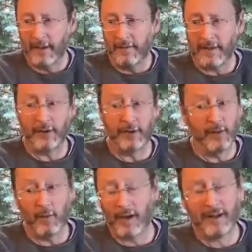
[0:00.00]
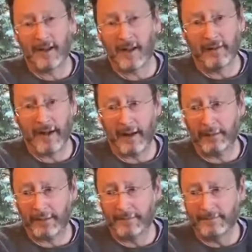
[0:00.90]
that you didn't want to have
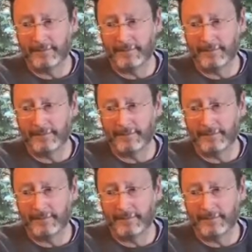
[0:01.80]
happen